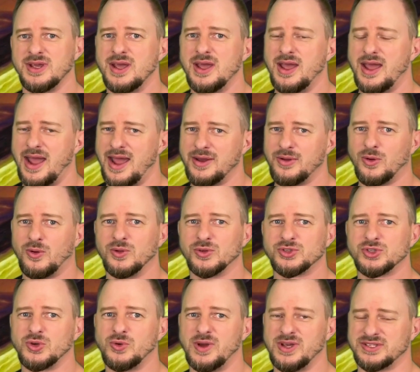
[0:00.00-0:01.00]
and
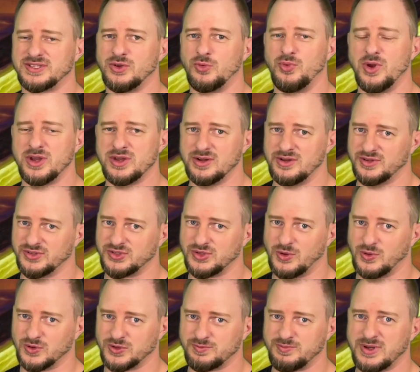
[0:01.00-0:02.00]
also as the regular
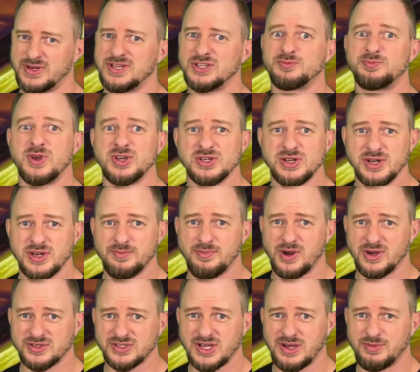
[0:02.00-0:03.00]
swords, but especially the
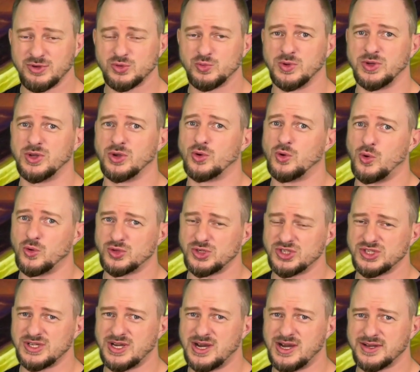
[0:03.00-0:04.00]
box toppers with the gorgeous
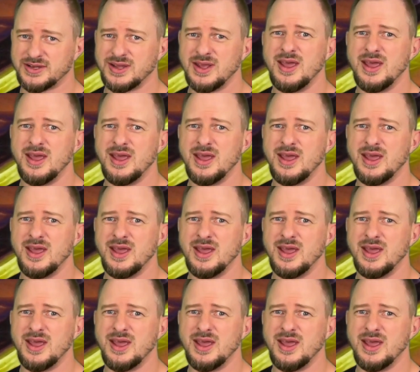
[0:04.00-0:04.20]
art,